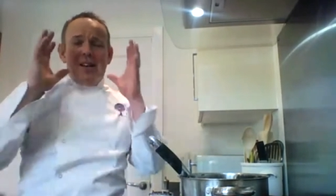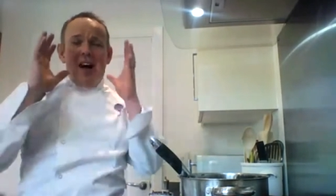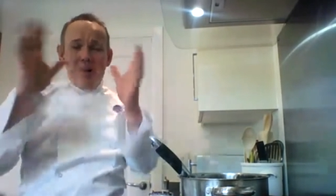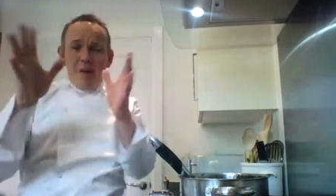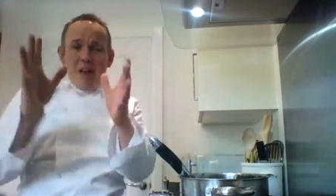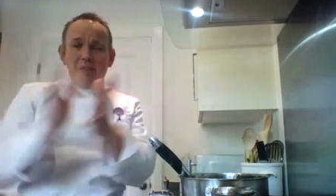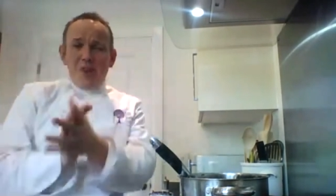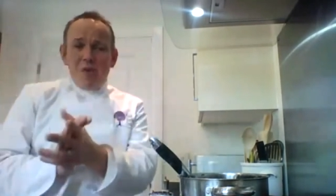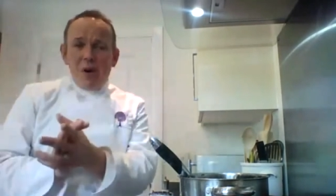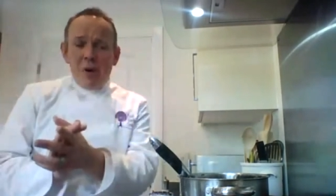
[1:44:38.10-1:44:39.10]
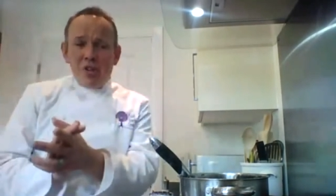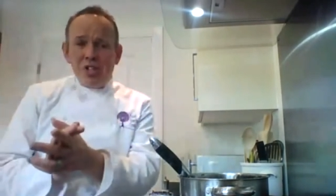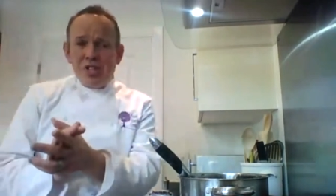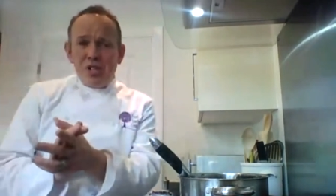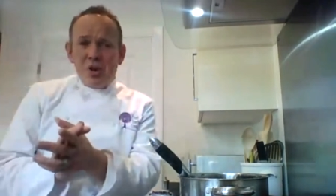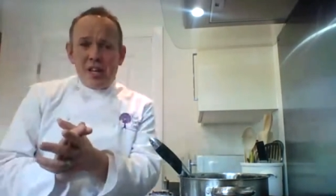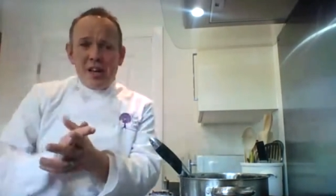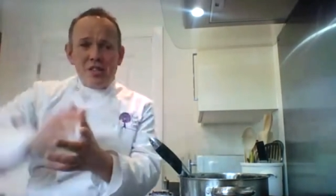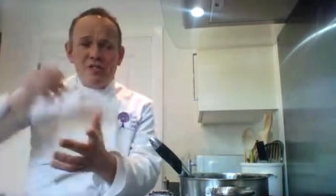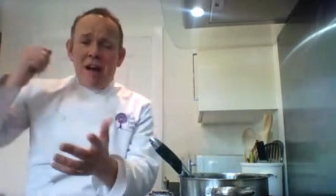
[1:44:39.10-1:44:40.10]
If you were watching this at Talkie
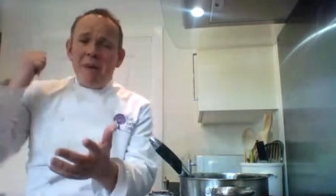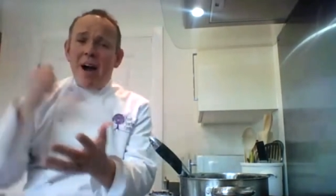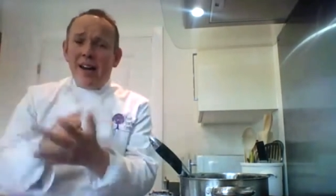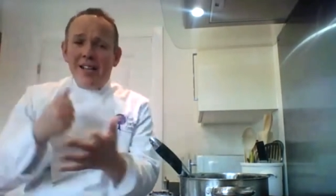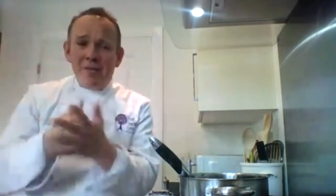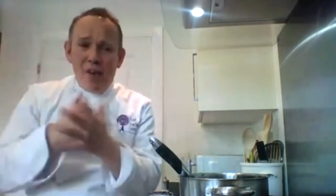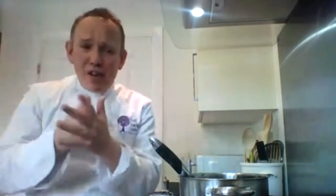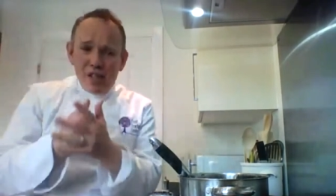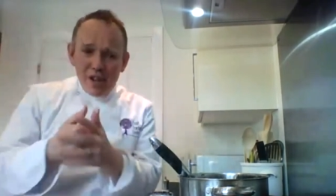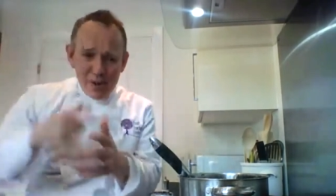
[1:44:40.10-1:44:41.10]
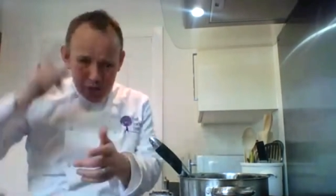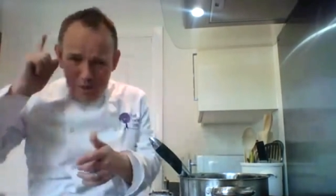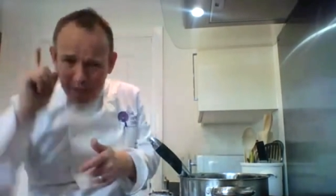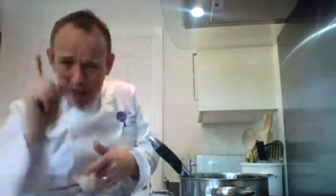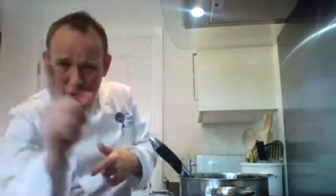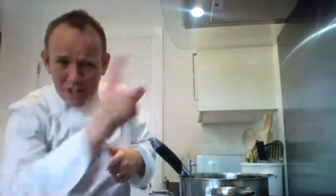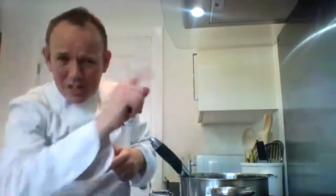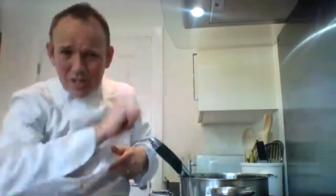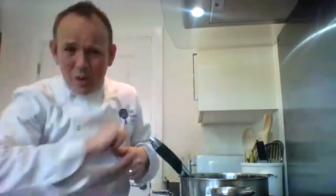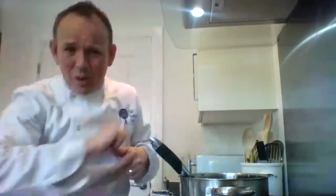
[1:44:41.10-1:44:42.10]
Girls Grammar, I need some photos. I want to
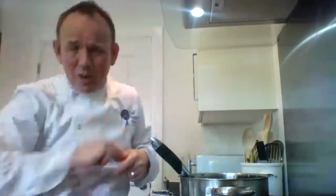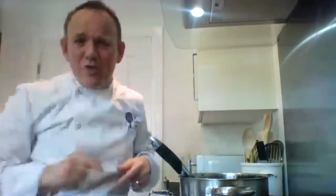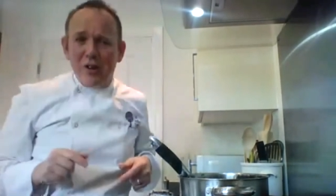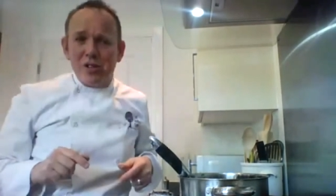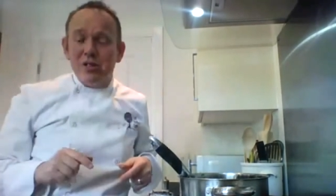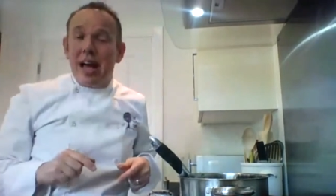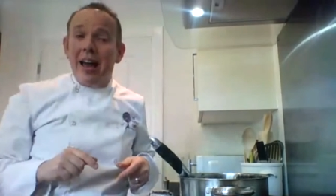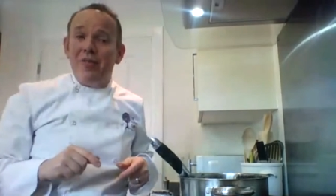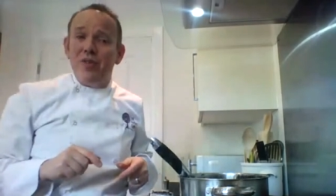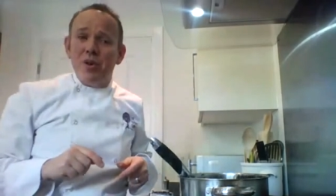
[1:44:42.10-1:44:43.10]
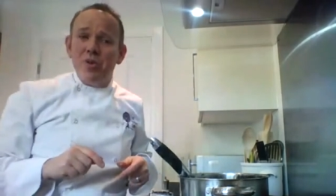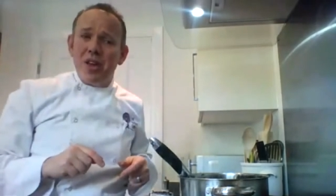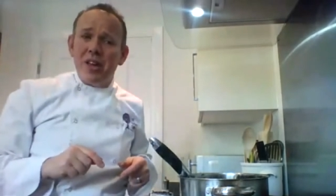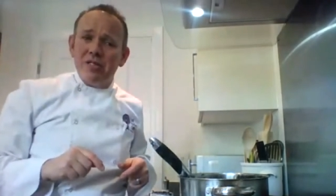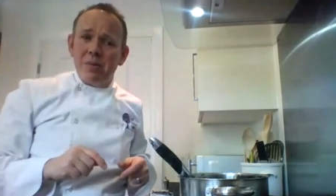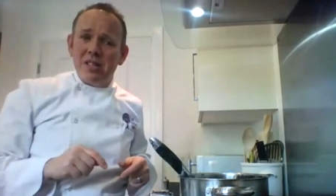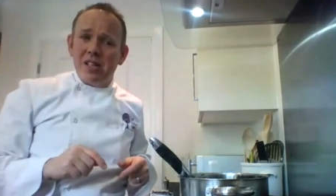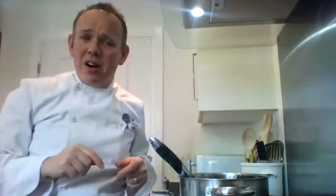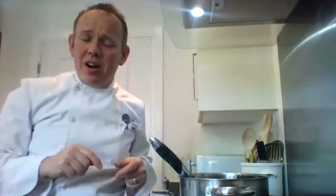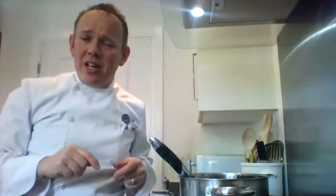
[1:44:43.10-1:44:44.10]
see all your photos, and if you can think of something to
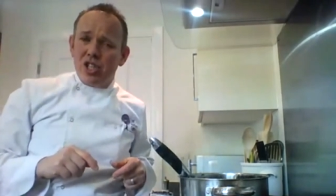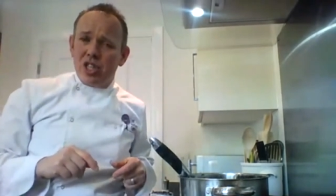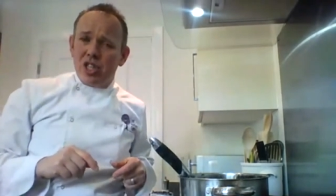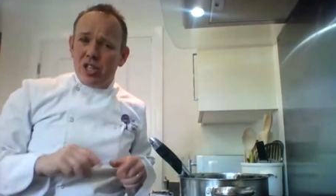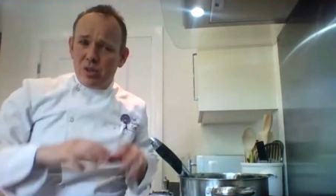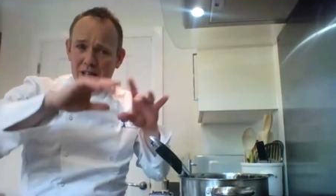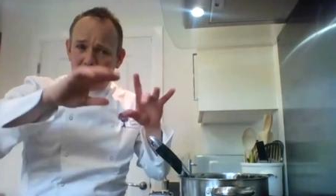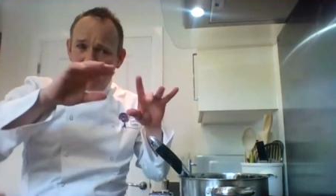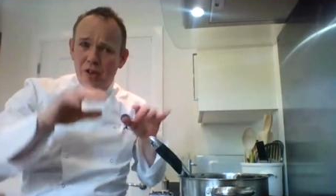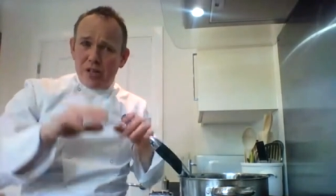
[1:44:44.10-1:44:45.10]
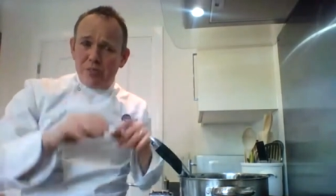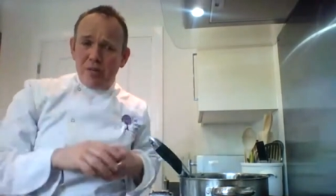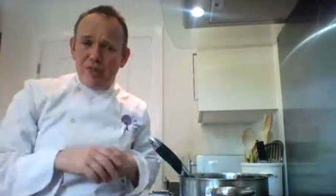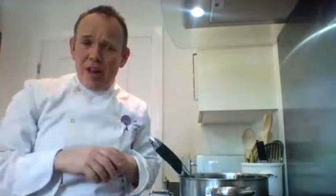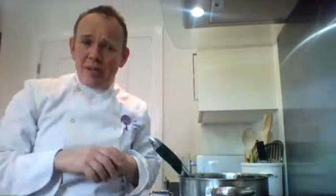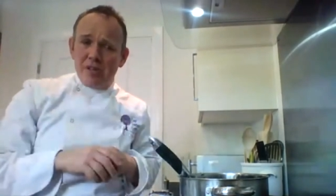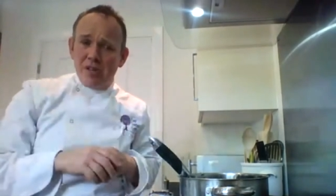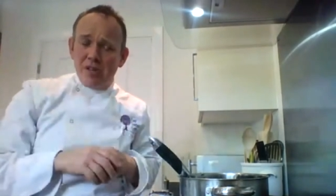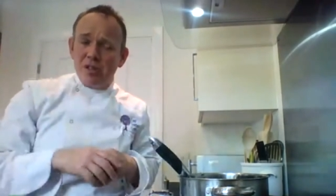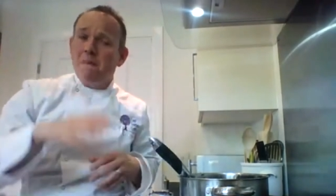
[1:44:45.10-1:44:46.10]
garnish this with, that's some nice pretty flowers on the
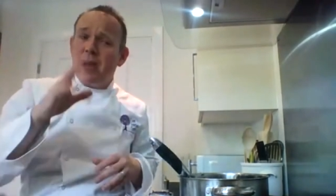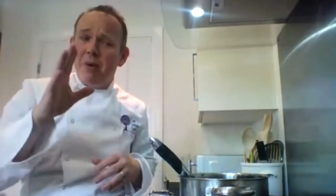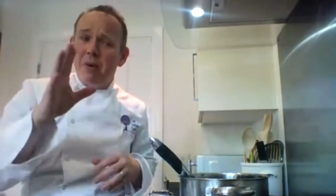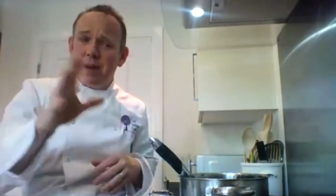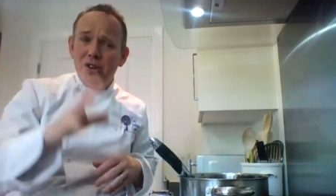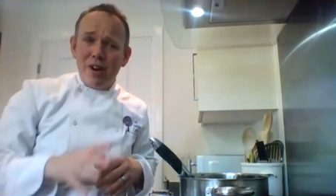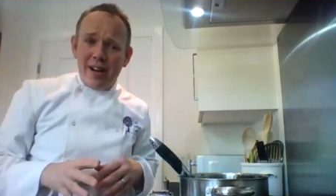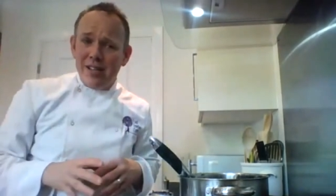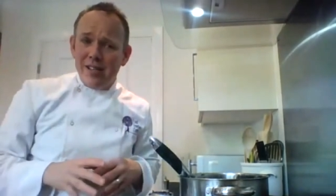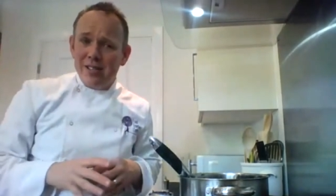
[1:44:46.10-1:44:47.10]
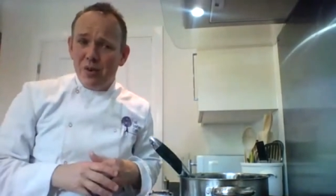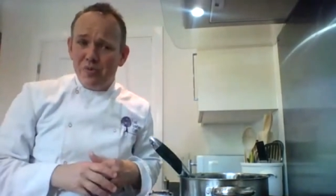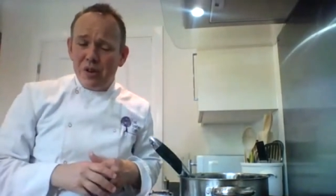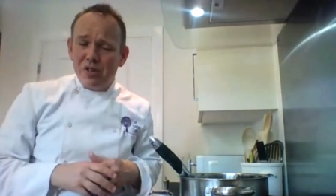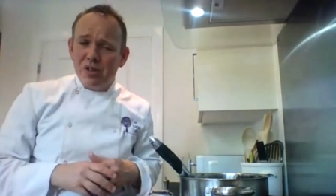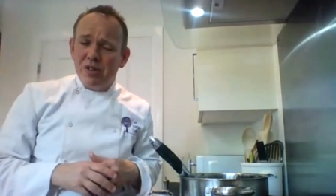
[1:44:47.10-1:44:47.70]
top, that would be great. I need to see your photos.